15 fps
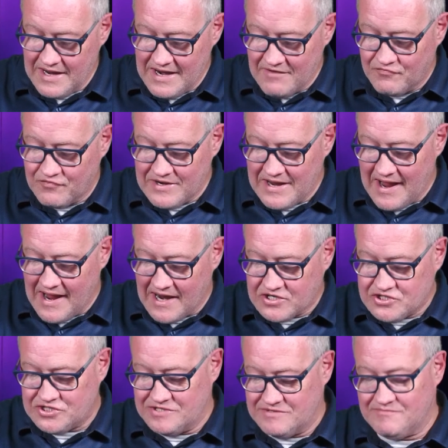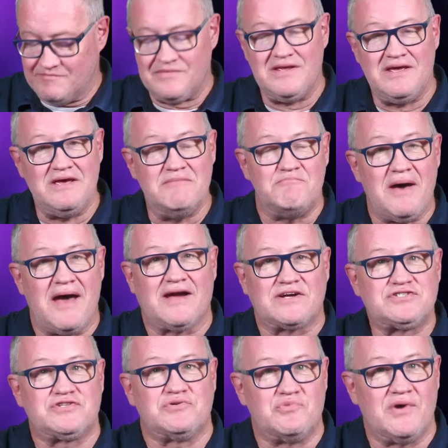every action impacts
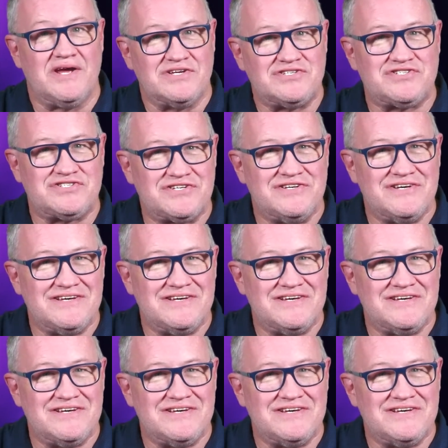the race.